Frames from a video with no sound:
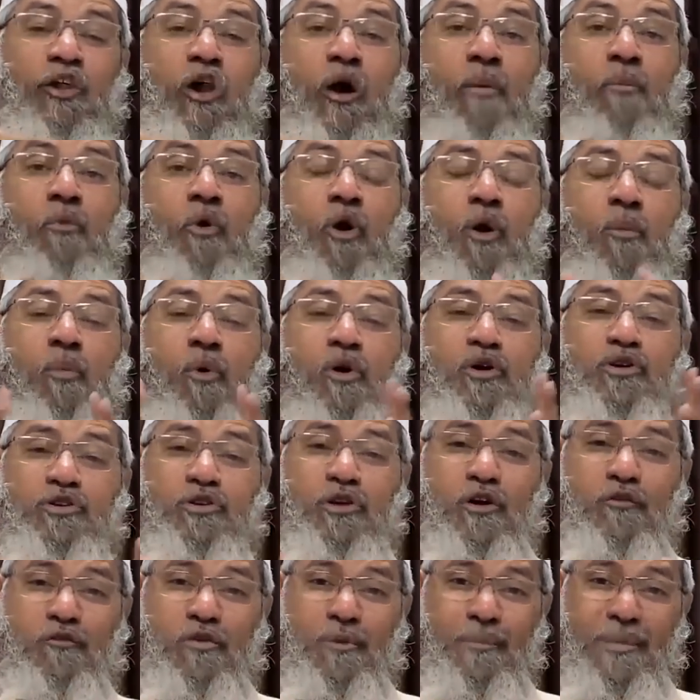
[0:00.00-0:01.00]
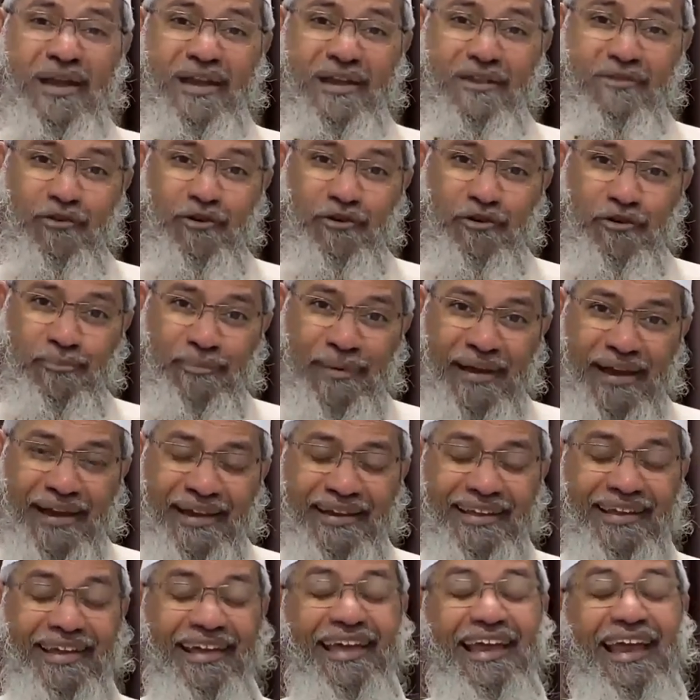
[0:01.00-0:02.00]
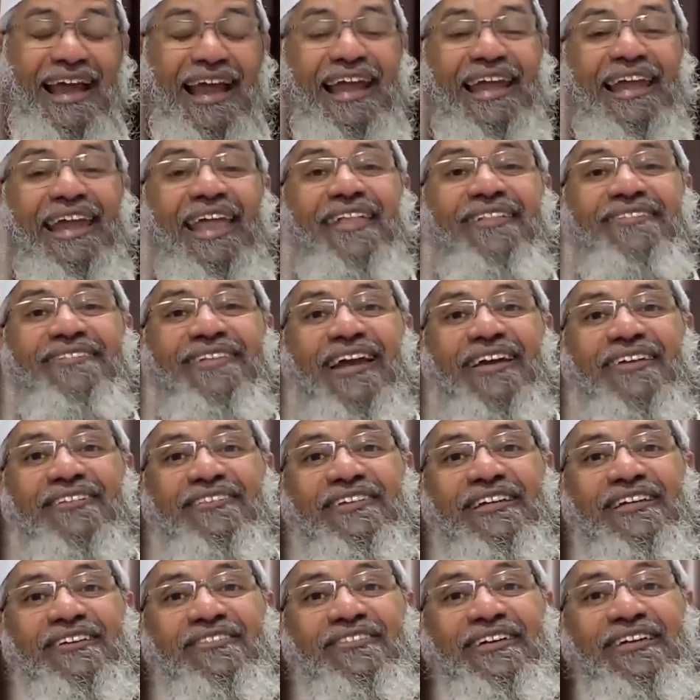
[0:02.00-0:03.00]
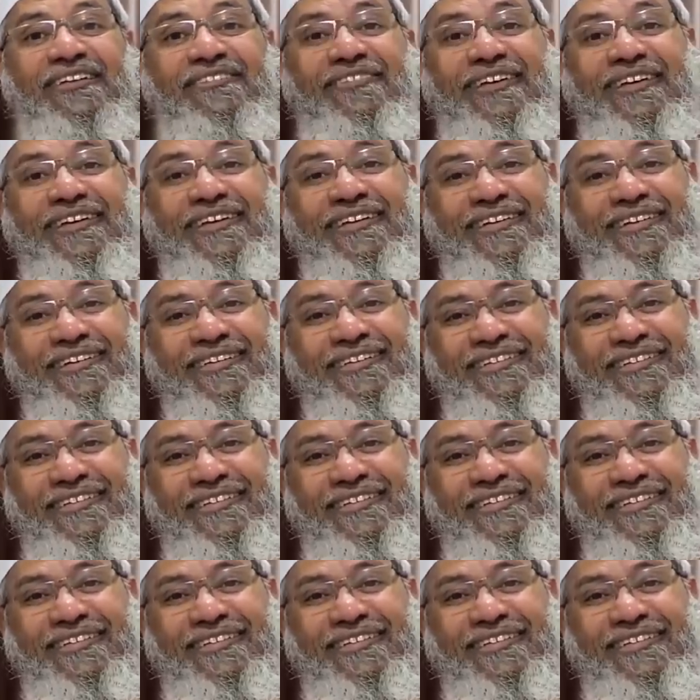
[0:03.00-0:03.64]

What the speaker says: Now more portion of your mind is occupied, less chances to deviate.